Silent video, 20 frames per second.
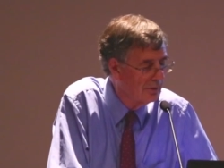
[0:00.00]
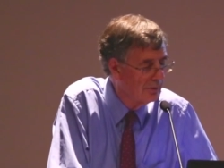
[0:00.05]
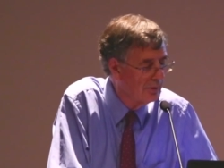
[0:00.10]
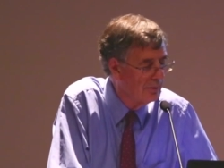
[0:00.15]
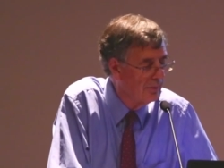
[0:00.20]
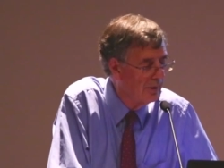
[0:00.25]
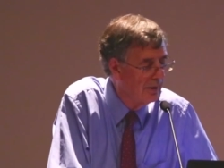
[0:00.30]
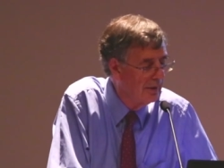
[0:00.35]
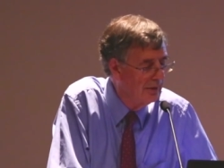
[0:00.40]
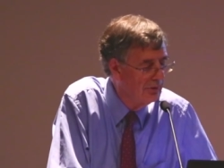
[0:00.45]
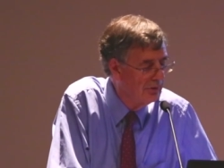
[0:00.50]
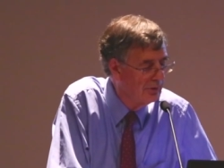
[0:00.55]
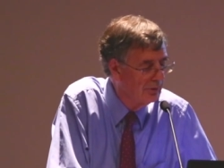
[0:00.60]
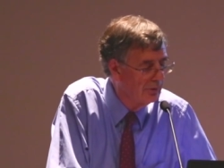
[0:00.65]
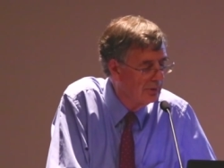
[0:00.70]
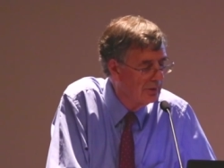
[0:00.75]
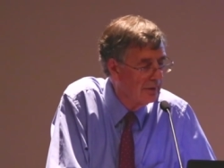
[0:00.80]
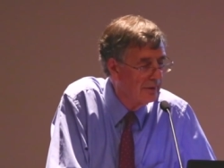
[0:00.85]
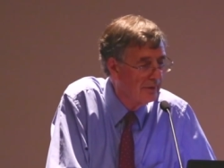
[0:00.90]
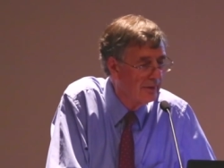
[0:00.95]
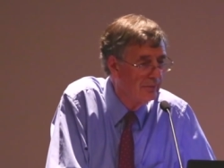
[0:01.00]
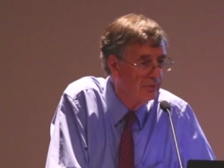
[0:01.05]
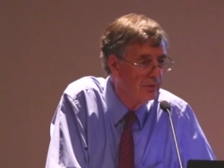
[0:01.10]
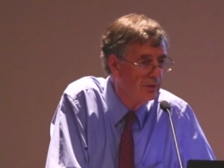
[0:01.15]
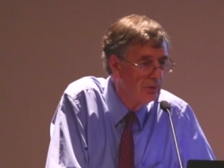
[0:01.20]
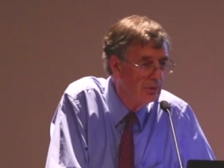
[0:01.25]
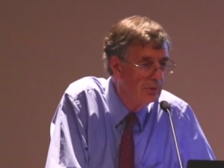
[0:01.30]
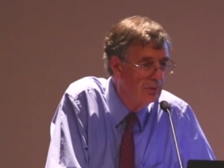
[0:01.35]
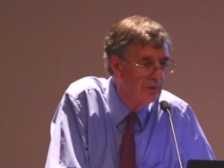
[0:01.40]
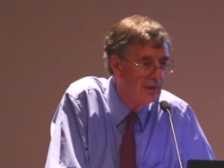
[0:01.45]
to remind you that the
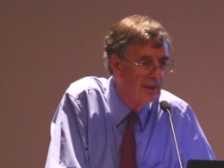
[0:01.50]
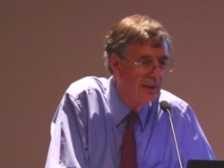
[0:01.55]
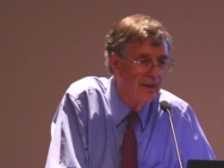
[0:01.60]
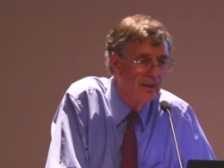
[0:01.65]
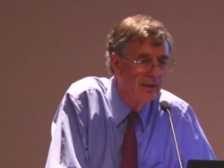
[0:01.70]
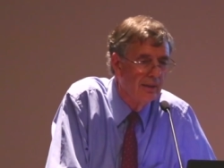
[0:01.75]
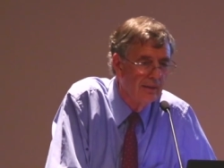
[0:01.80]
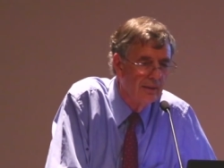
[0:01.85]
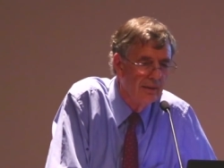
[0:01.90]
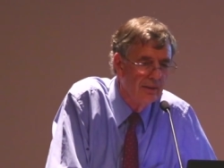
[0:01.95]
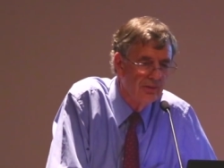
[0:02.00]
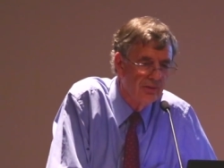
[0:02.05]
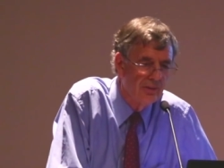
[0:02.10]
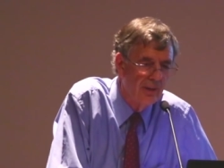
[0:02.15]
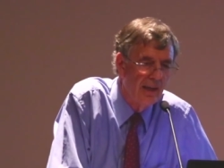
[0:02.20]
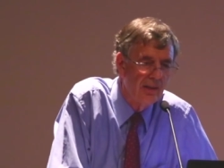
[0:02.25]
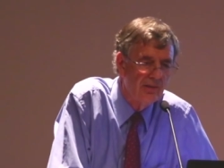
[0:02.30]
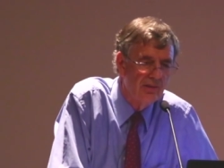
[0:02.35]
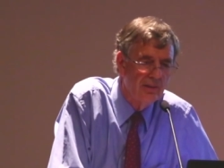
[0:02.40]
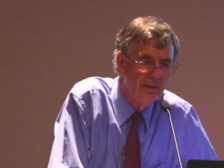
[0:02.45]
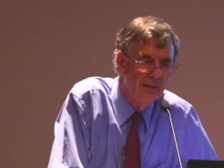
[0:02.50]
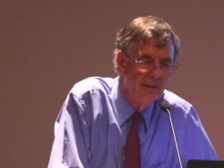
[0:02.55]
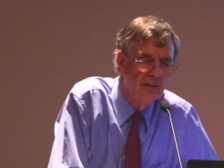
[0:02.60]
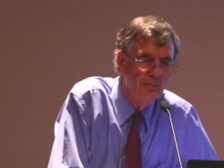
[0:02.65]
view there is actually